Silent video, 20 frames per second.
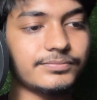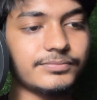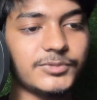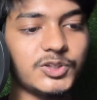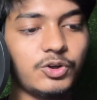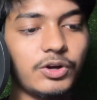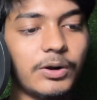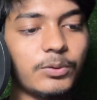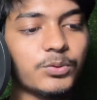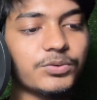
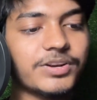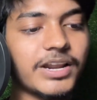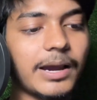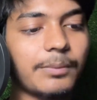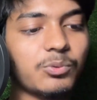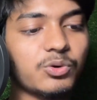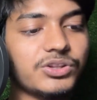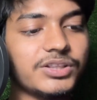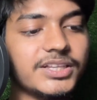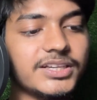You have to
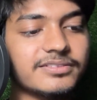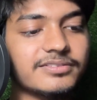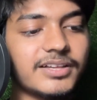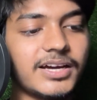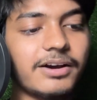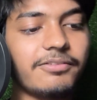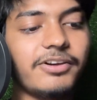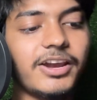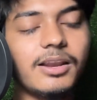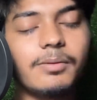tap on this
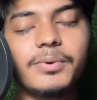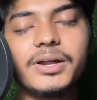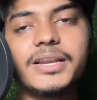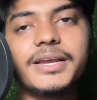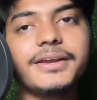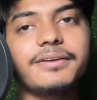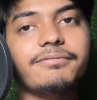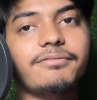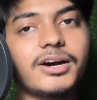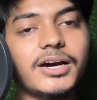available
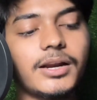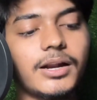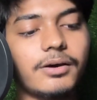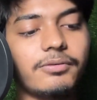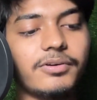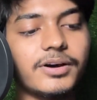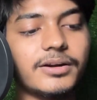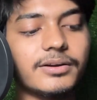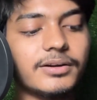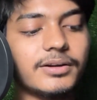in 1
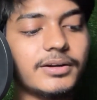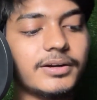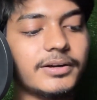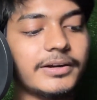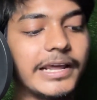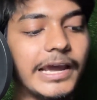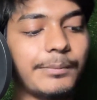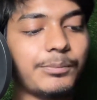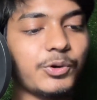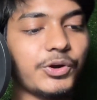hour.
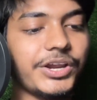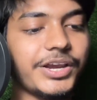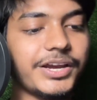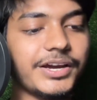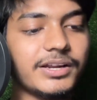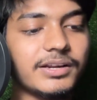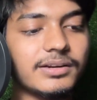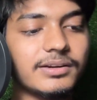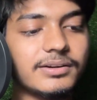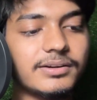Tap on
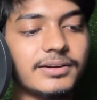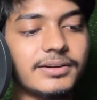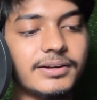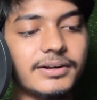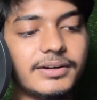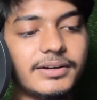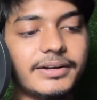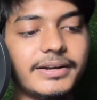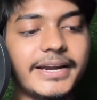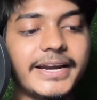here,
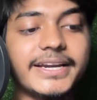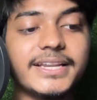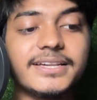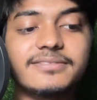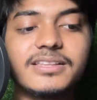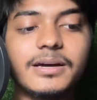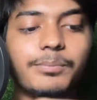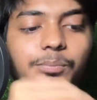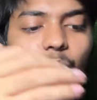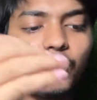that
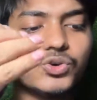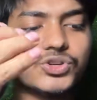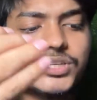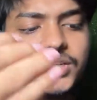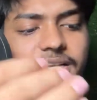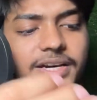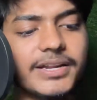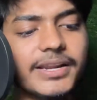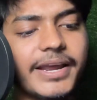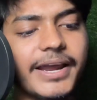the
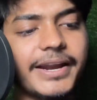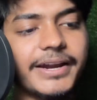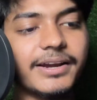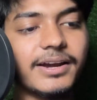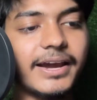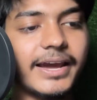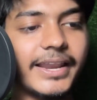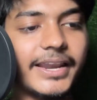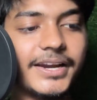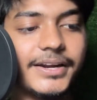poster and
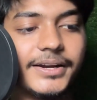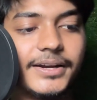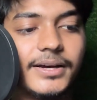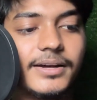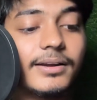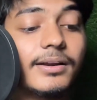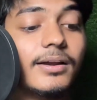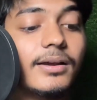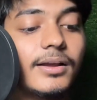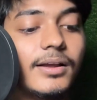
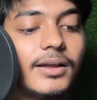calendar.